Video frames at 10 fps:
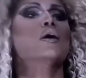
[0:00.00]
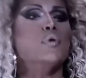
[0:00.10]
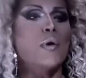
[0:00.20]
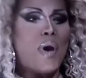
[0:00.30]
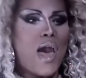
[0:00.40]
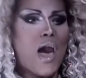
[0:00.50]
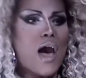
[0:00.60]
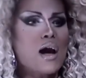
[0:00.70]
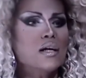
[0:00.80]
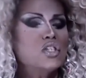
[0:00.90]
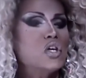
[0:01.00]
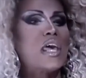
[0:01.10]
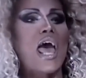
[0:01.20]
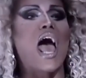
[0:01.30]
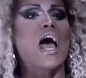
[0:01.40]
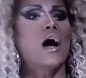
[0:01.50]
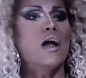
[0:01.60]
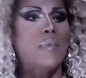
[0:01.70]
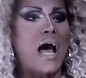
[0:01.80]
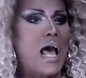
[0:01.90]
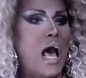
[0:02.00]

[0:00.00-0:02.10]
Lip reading: prepare to gag on my